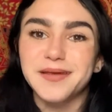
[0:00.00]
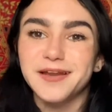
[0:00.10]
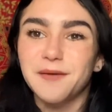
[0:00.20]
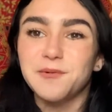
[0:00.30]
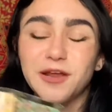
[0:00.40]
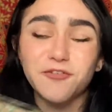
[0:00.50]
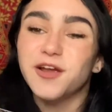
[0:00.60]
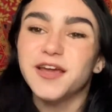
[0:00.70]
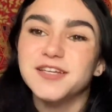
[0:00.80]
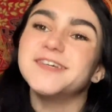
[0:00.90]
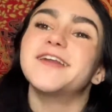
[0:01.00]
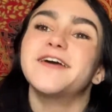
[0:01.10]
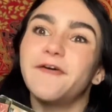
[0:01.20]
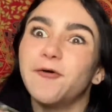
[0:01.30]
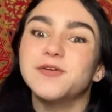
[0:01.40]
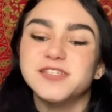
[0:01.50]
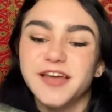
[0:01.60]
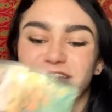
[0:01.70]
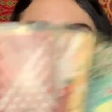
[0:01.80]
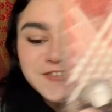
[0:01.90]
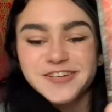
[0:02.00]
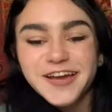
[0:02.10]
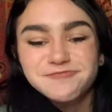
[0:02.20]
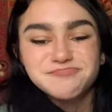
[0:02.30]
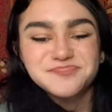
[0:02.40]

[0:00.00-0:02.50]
it up. Whenever I get a 10, I always get another 10.